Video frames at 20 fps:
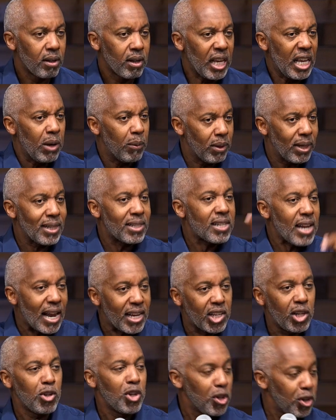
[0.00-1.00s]
He will
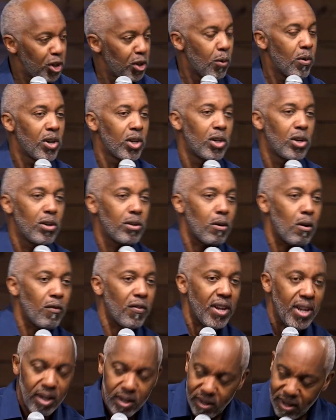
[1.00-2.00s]
attack you. You're doing good over
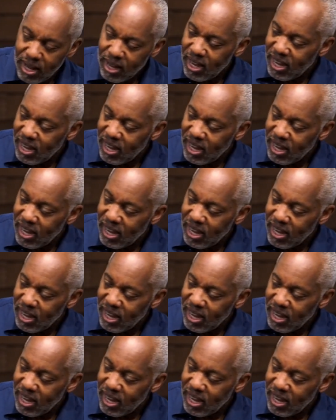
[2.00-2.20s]
here.